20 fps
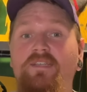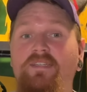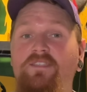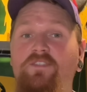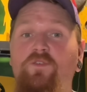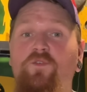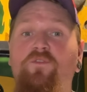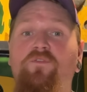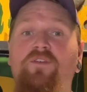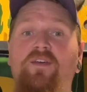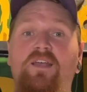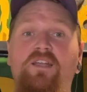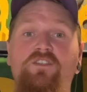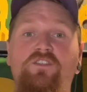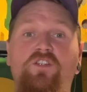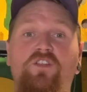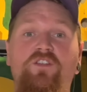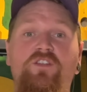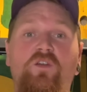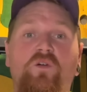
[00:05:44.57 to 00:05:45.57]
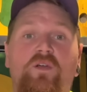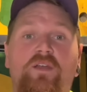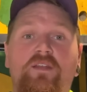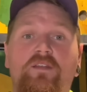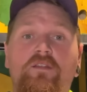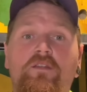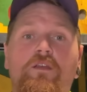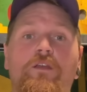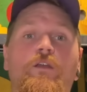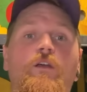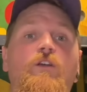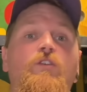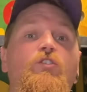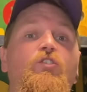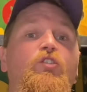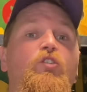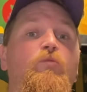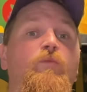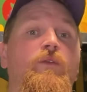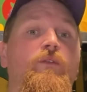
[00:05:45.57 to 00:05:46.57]
in 2009,
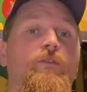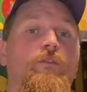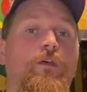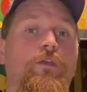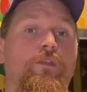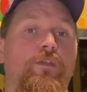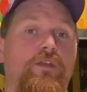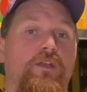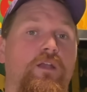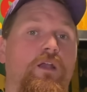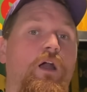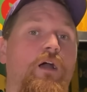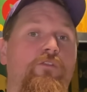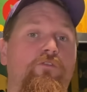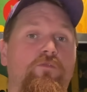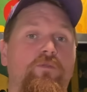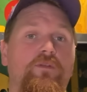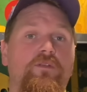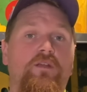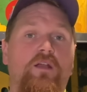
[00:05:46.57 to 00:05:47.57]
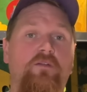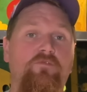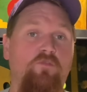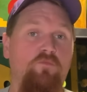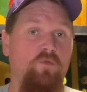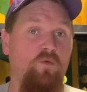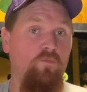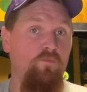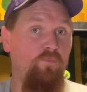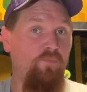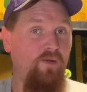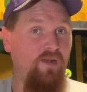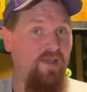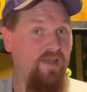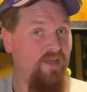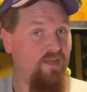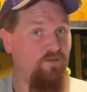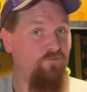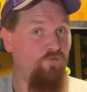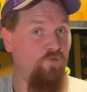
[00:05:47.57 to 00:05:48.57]
assuming the current government
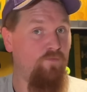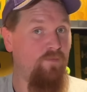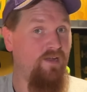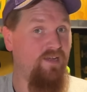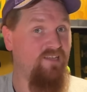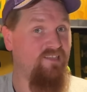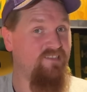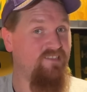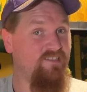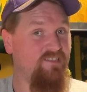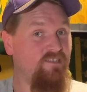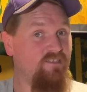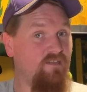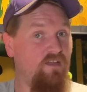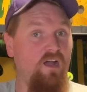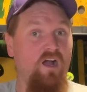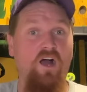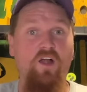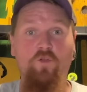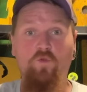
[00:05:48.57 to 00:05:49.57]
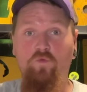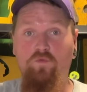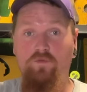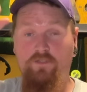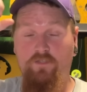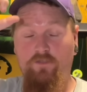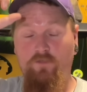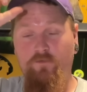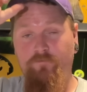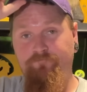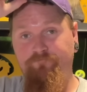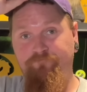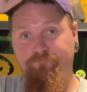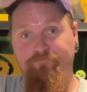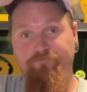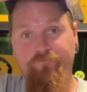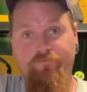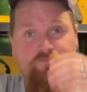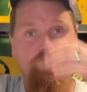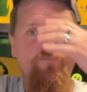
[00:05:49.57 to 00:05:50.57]
plan remains unaltered,
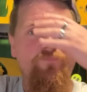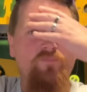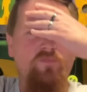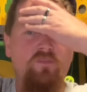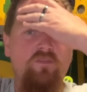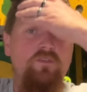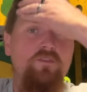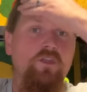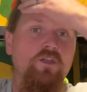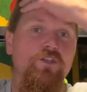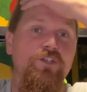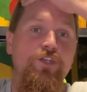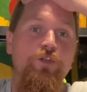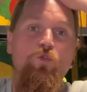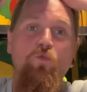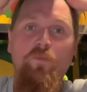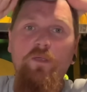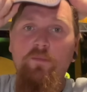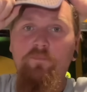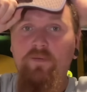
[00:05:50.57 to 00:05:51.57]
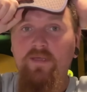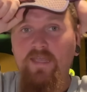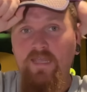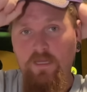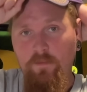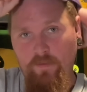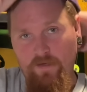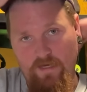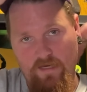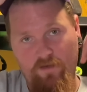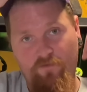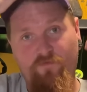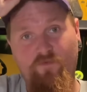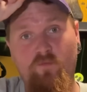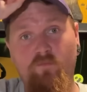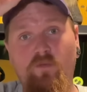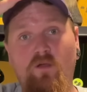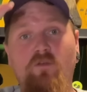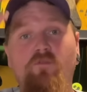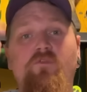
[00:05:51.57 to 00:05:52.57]
you will be prohibited
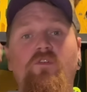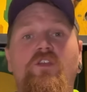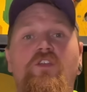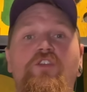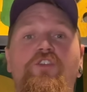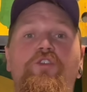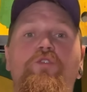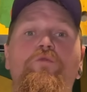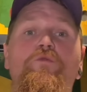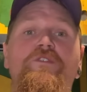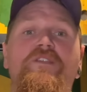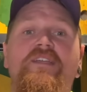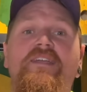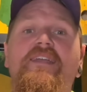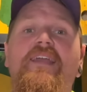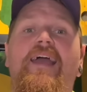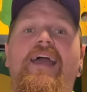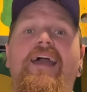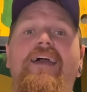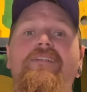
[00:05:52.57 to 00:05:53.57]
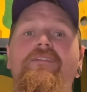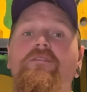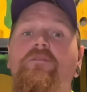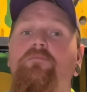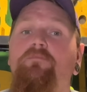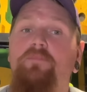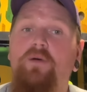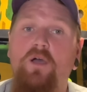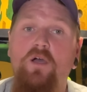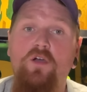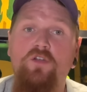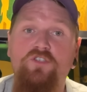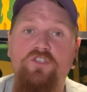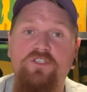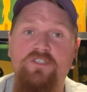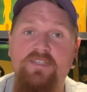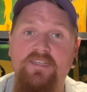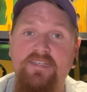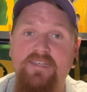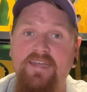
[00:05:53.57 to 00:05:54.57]
from both using and
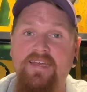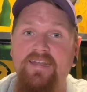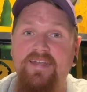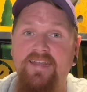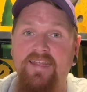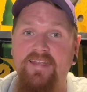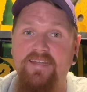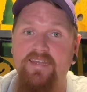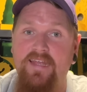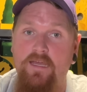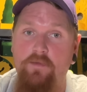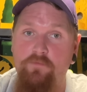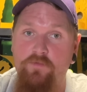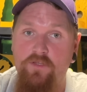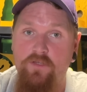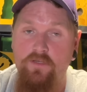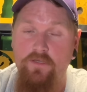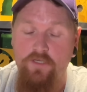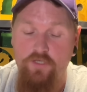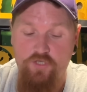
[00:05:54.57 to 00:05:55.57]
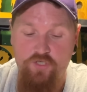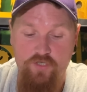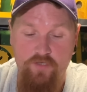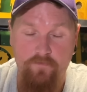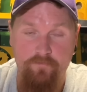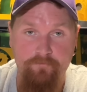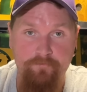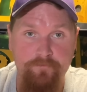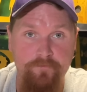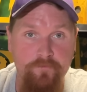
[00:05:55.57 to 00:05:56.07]
purchasing lead ammunition.